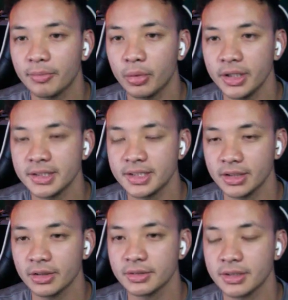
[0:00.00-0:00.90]

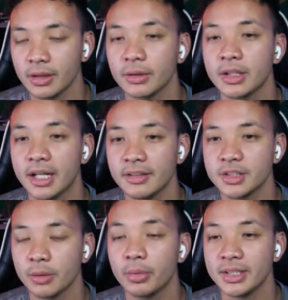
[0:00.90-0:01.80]
0.0 or negative
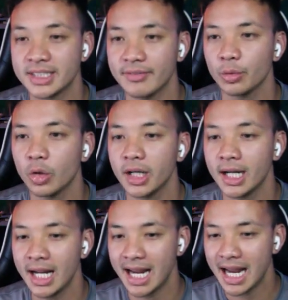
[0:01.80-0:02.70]
0.71
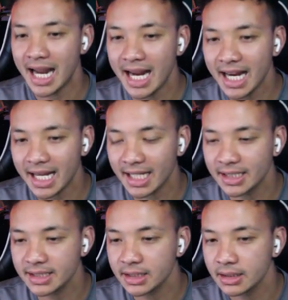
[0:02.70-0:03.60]

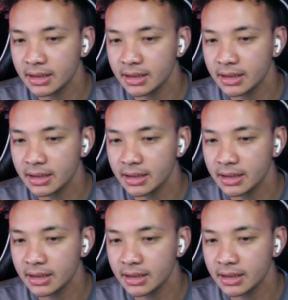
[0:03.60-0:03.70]
and